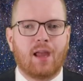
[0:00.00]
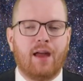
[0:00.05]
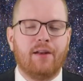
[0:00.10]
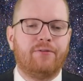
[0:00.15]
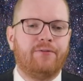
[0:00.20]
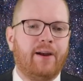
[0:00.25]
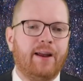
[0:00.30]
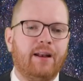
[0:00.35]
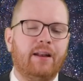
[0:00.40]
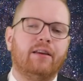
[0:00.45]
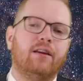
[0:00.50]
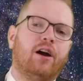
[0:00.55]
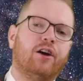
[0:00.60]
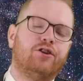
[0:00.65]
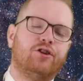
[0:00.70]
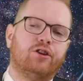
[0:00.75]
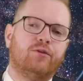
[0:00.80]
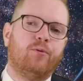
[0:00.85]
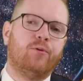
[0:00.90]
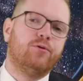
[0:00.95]
And finally, I
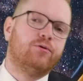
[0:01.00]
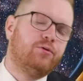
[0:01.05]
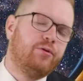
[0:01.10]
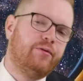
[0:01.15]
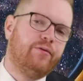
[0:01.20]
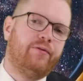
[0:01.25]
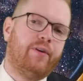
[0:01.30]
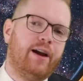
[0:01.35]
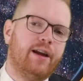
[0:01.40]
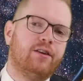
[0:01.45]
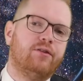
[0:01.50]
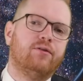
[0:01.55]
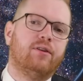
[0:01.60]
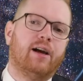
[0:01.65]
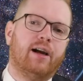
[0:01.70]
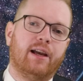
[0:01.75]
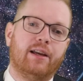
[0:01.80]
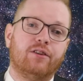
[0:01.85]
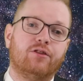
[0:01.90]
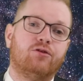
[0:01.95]
just want to invite you
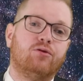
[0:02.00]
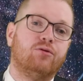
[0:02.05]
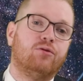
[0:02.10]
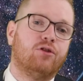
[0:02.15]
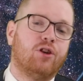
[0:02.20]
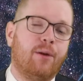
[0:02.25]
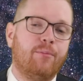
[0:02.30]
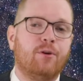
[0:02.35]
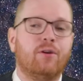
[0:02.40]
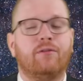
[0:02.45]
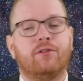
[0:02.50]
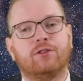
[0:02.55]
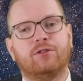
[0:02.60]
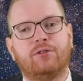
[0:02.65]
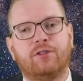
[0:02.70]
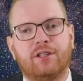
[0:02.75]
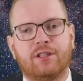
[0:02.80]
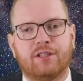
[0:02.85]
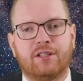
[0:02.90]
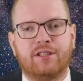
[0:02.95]
guys to come over
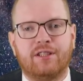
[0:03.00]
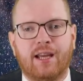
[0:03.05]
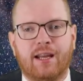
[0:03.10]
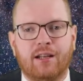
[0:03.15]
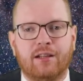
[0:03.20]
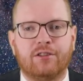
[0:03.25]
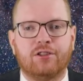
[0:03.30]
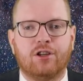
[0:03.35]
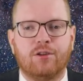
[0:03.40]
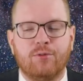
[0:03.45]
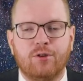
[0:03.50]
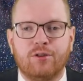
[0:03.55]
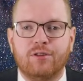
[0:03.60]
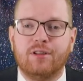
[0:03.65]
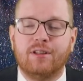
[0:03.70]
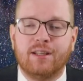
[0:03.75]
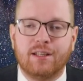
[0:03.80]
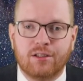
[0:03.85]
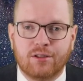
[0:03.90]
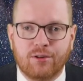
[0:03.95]
to this channel's
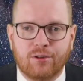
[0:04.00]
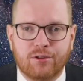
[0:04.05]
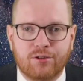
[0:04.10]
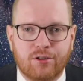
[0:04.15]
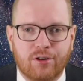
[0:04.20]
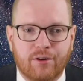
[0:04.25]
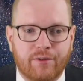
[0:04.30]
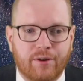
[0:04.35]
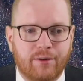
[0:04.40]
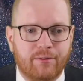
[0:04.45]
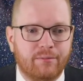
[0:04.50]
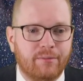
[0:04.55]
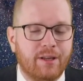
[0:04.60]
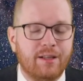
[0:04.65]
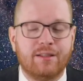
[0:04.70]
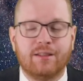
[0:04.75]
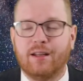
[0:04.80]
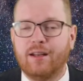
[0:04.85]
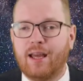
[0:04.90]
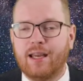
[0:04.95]
community Discord server.
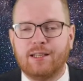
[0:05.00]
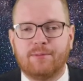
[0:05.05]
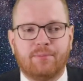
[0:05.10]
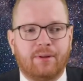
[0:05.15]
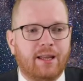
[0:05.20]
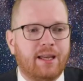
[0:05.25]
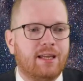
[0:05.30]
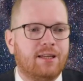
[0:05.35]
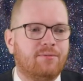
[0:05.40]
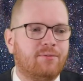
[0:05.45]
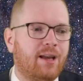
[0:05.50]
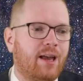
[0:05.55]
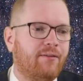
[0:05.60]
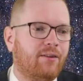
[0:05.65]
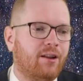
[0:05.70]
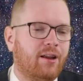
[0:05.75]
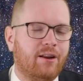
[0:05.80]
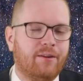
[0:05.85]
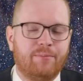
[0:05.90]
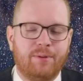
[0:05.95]
It's a nice place. We have a
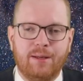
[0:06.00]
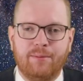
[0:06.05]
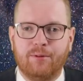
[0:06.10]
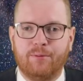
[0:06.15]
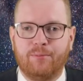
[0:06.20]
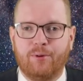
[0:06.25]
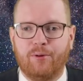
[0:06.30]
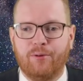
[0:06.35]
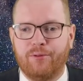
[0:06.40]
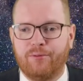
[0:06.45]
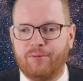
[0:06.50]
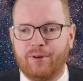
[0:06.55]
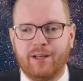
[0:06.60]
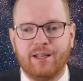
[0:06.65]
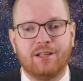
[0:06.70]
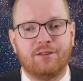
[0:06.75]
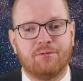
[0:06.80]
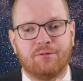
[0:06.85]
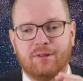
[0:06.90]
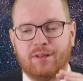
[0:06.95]
lot of people both really
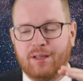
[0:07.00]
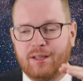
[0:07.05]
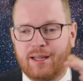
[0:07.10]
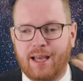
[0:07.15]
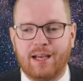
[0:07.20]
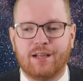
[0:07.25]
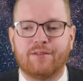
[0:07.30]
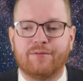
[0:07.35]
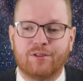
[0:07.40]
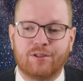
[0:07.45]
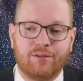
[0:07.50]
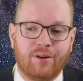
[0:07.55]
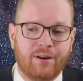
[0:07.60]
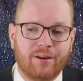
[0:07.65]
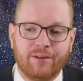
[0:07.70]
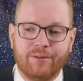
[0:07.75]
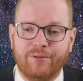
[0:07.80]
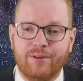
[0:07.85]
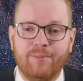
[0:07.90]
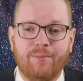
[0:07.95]
interested in
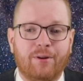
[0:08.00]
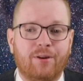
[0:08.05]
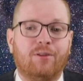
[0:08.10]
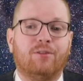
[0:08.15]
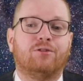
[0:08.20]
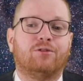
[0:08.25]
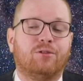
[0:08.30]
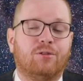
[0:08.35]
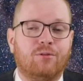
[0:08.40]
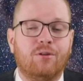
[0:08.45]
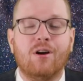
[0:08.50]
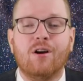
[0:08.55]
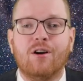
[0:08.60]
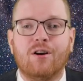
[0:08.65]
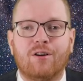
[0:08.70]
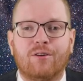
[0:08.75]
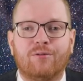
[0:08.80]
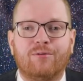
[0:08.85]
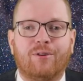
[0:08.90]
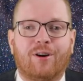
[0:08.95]
astrophotography, but also
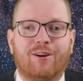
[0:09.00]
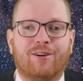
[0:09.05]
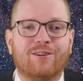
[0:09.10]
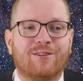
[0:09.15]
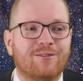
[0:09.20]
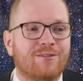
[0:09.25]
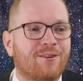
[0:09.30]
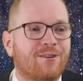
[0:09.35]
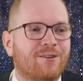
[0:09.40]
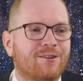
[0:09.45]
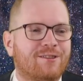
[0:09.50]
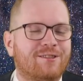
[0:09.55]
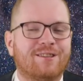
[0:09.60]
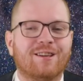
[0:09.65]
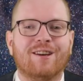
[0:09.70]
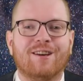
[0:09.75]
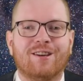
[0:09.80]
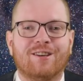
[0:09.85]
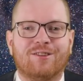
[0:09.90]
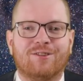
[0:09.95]
rocket nerds.
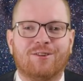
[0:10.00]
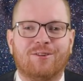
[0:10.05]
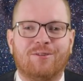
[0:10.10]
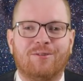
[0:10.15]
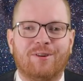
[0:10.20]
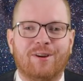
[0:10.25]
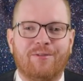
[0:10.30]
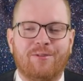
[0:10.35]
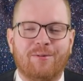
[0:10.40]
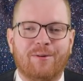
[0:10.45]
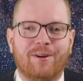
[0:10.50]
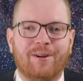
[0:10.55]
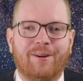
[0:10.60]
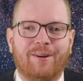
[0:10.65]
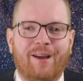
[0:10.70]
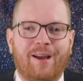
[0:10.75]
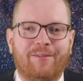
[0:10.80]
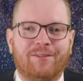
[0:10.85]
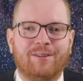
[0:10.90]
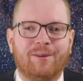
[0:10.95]
So if you want to
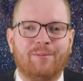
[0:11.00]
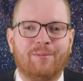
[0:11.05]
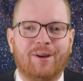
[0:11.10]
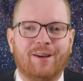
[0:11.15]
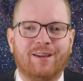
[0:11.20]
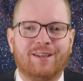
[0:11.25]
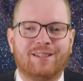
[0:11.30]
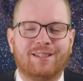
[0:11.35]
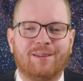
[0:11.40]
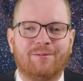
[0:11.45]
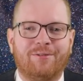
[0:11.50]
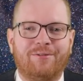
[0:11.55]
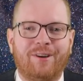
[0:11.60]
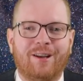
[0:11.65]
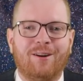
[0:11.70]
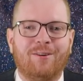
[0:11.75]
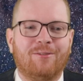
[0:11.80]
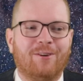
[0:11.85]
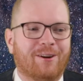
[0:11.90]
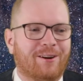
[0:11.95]
have some uh, some
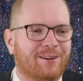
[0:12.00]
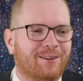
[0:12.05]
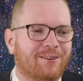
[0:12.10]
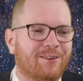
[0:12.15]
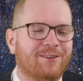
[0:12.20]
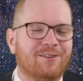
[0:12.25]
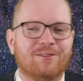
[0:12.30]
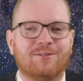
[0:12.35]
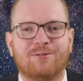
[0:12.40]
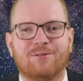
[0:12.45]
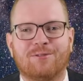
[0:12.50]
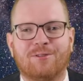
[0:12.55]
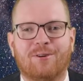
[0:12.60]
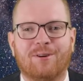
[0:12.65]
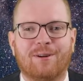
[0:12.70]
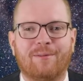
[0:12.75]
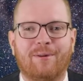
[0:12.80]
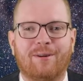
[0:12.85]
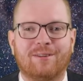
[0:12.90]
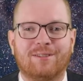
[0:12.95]
fellow rocket nerds to
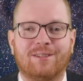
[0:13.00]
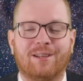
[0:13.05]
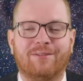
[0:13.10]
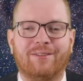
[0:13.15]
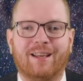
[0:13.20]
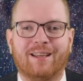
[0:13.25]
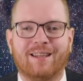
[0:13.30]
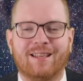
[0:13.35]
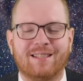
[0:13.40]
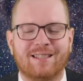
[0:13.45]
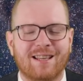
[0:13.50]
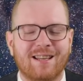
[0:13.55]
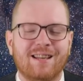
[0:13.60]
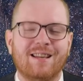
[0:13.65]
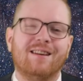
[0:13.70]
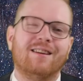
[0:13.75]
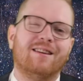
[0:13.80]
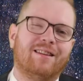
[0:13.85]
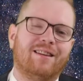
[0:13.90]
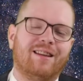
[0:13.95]
talk about stuff like this,
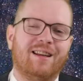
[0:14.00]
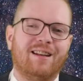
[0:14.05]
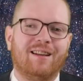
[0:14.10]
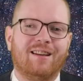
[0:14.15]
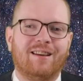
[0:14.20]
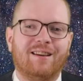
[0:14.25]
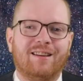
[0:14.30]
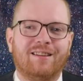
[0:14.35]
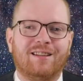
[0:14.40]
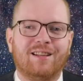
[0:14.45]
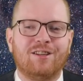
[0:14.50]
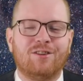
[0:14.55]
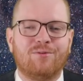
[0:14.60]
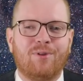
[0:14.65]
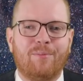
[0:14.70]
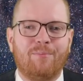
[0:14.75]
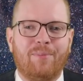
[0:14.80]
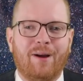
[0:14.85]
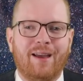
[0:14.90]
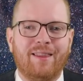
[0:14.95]
then, uh, then
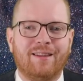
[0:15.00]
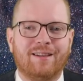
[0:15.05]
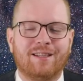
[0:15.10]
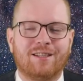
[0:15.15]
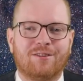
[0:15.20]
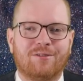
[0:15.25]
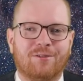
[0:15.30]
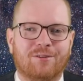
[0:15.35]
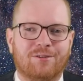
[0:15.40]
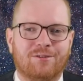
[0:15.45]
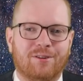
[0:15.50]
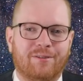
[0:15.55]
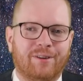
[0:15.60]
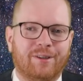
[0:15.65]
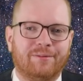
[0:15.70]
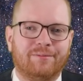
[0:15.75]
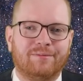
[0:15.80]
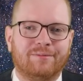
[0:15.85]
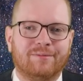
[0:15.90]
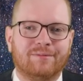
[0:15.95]
drop by the Discord
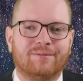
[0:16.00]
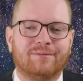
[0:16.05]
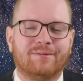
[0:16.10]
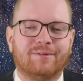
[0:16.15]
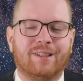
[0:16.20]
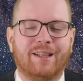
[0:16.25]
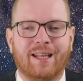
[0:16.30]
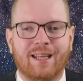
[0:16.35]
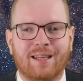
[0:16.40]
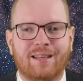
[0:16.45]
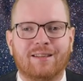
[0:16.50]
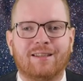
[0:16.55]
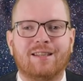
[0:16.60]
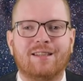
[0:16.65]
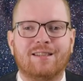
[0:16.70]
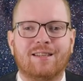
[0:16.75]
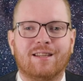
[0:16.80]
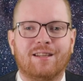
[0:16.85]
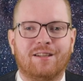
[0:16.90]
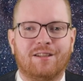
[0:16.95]
server. Link
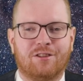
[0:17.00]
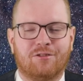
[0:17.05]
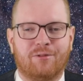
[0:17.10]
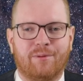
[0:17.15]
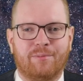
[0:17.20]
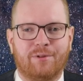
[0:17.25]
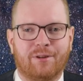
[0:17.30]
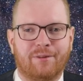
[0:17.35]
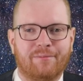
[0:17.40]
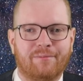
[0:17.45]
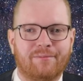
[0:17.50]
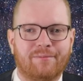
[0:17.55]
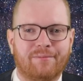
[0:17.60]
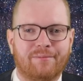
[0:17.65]
is in the description.